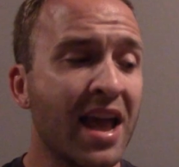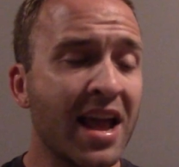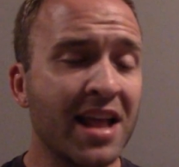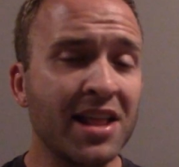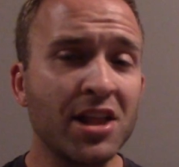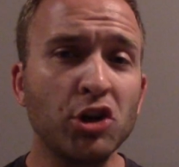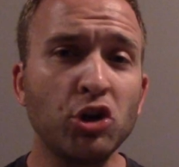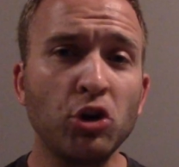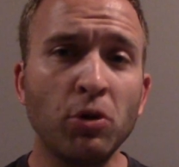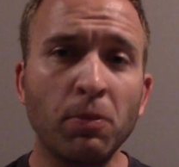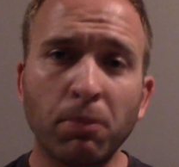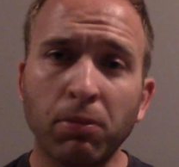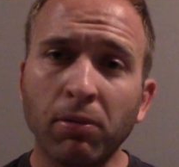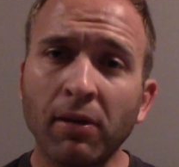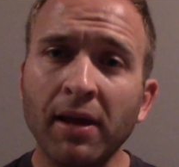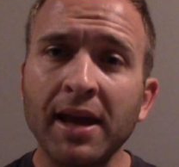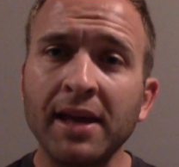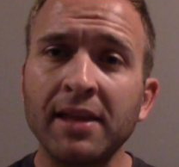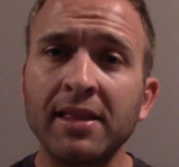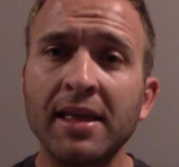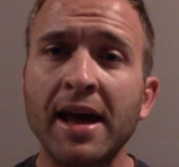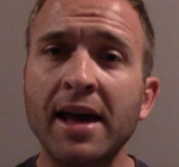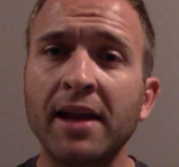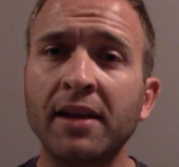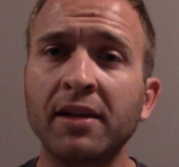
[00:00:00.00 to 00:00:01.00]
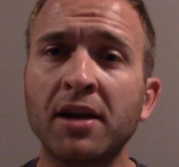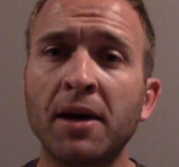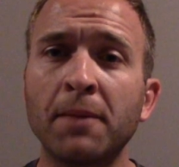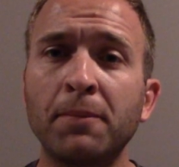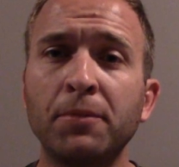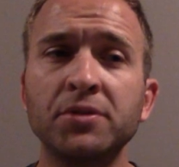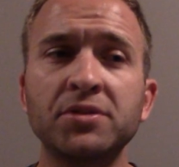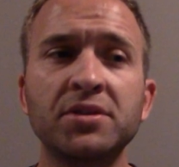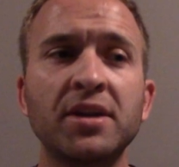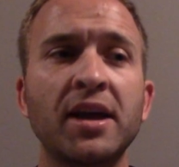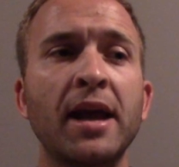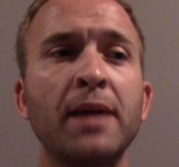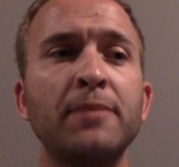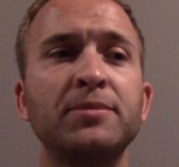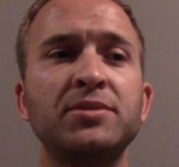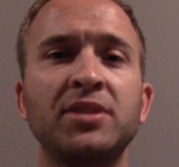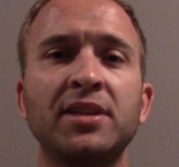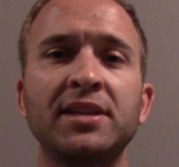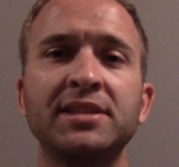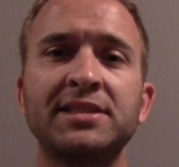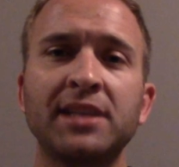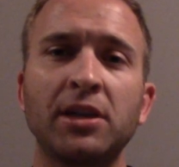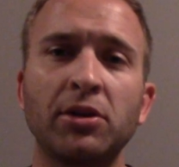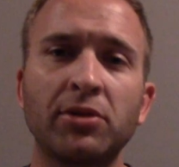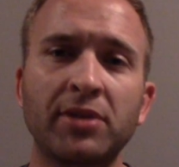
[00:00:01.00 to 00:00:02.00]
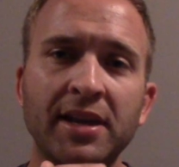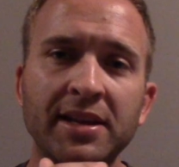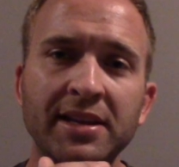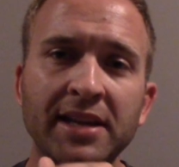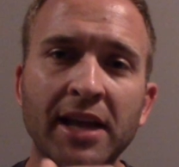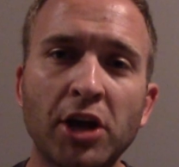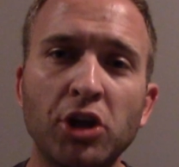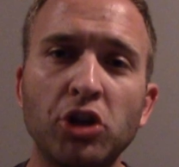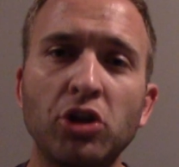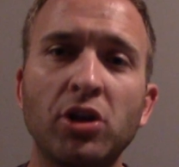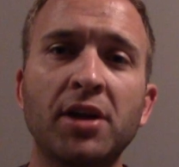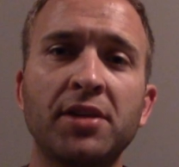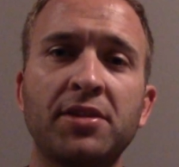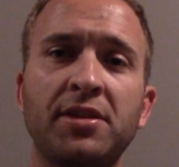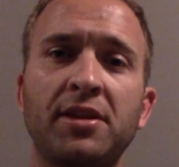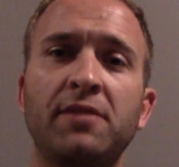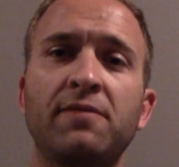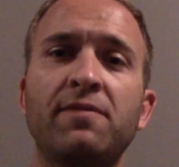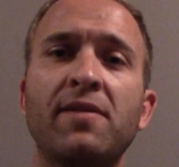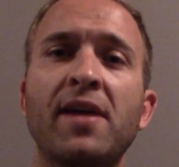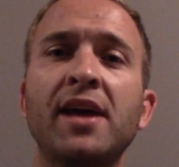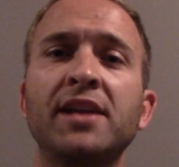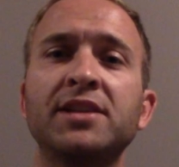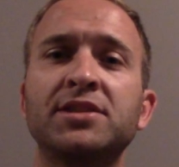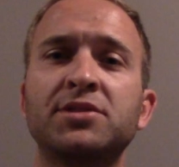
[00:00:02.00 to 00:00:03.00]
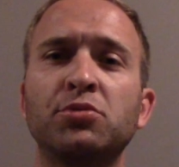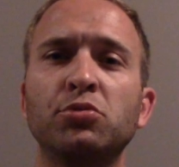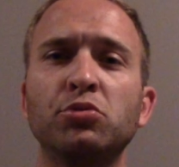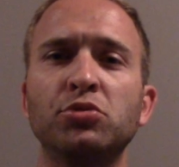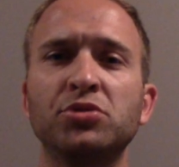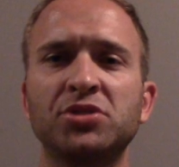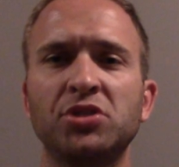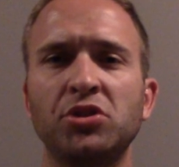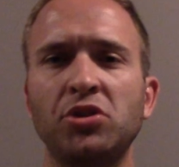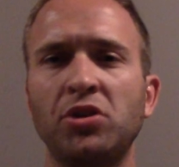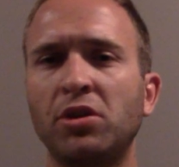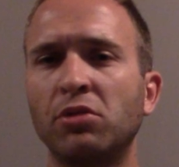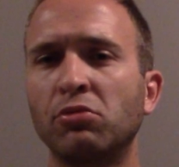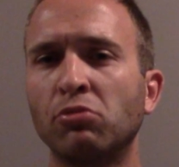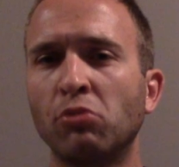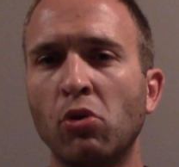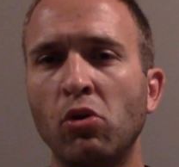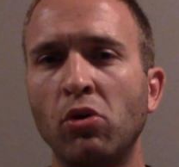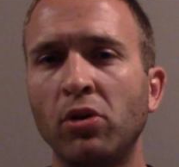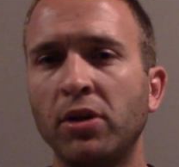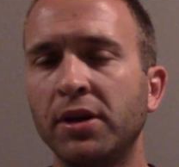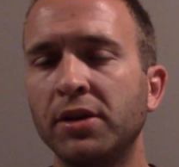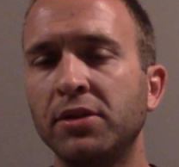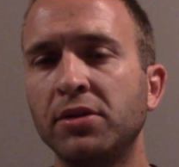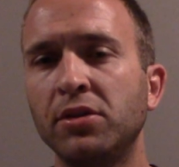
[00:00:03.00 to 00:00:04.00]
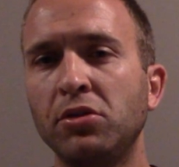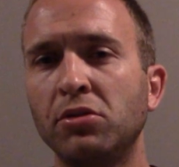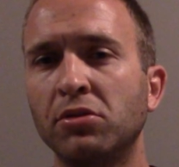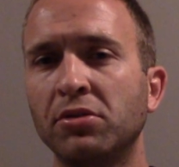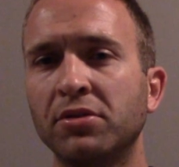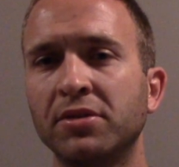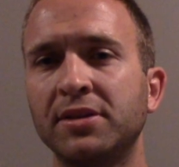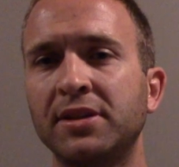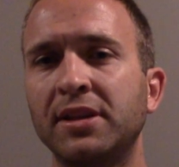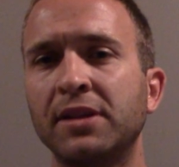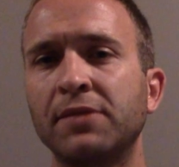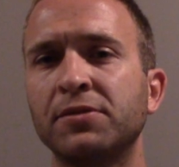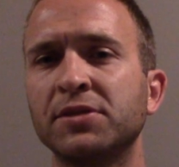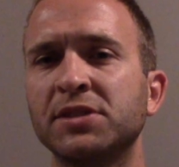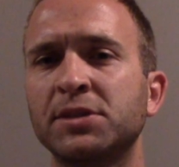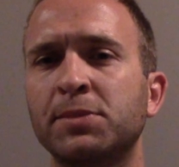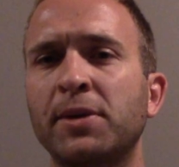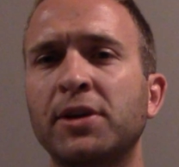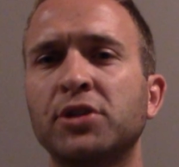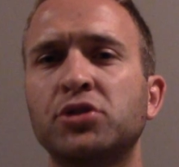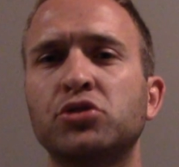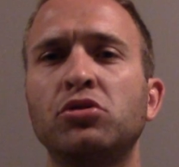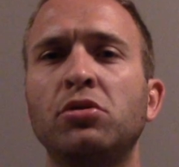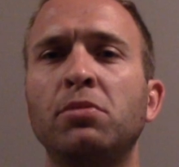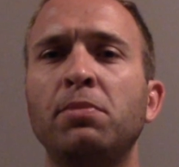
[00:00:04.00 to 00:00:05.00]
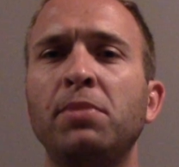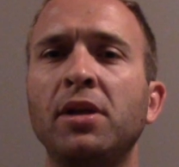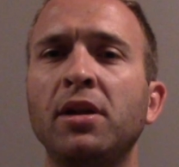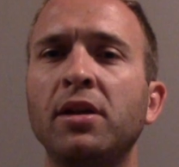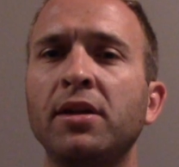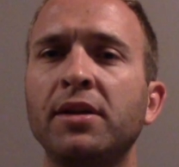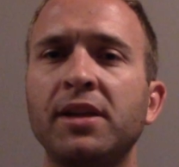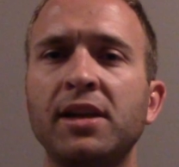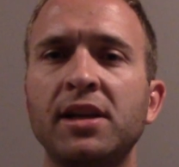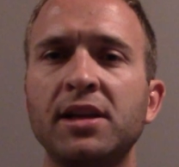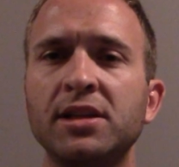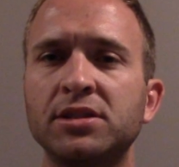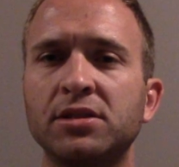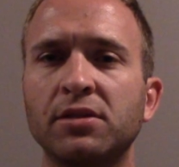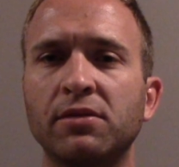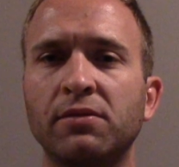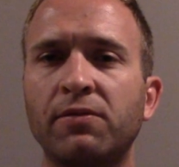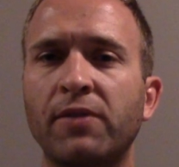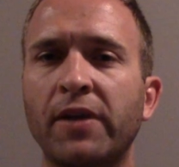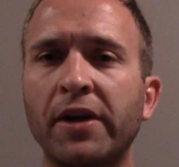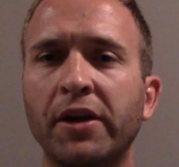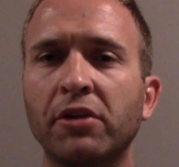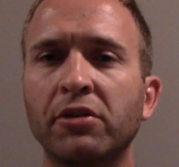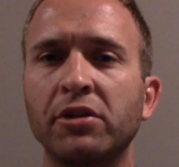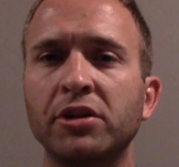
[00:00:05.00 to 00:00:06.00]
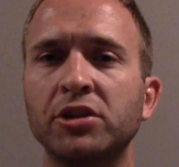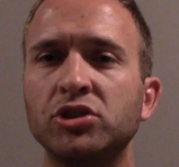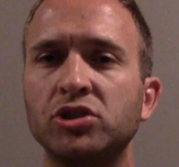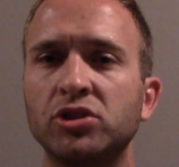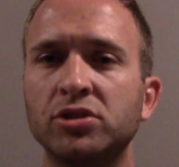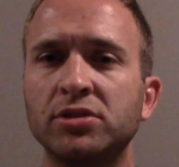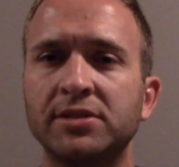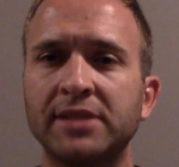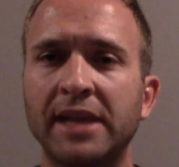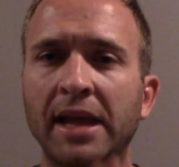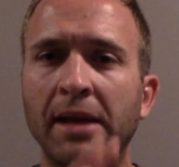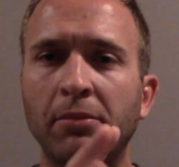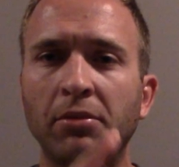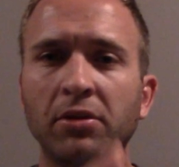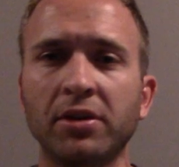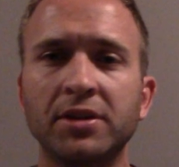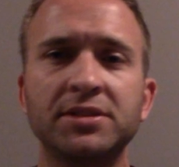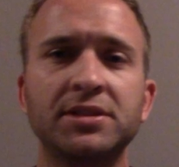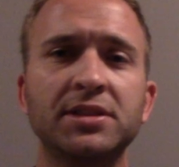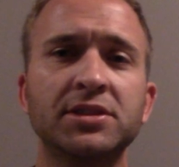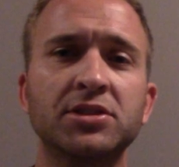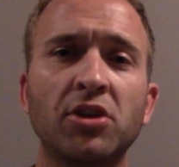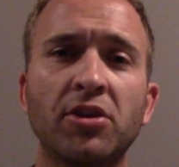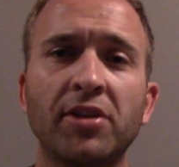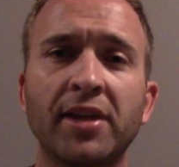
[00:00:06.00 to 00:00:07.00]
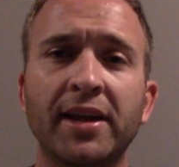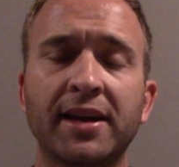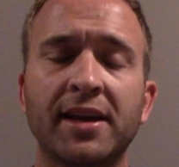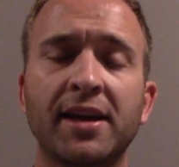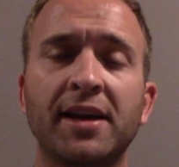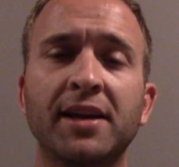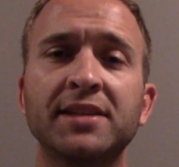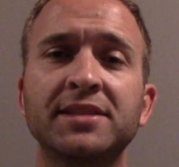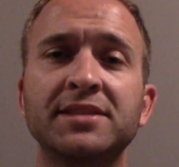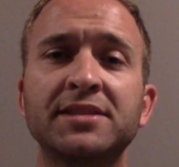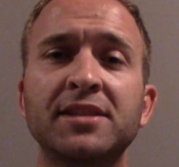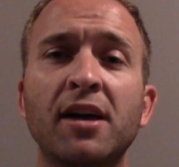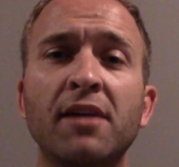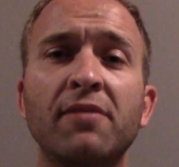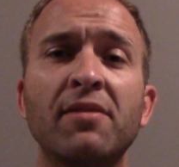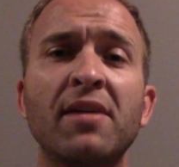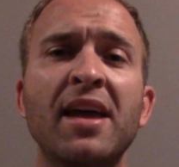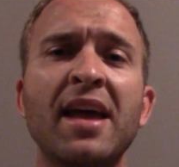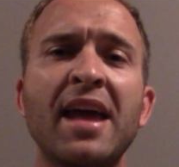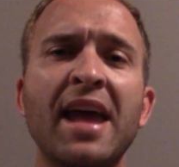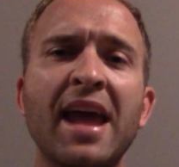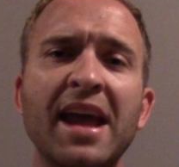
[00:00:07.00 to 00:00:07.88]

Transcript: and then you play that a couple times and they say, okay, now you got the advanced rules and you can roll in different special abilities, fire engines, ambulances, all that kind of stuff.